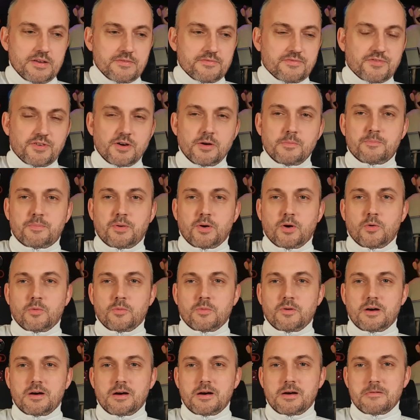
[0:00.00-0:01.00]
in
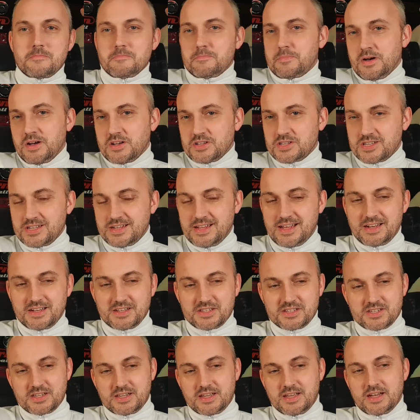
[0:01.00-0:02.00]
football
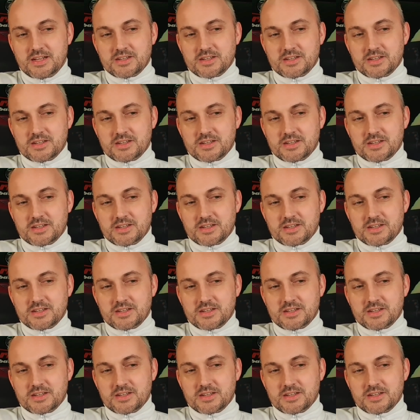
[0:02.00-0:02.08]
personality.